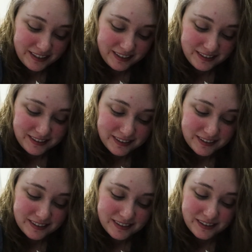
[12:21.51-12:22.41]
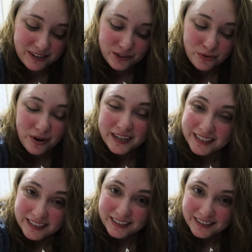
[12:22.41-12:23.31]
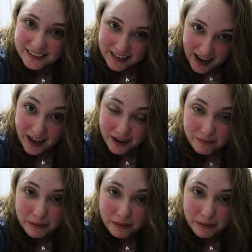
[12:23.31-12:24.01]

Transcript: It is 20 to 10.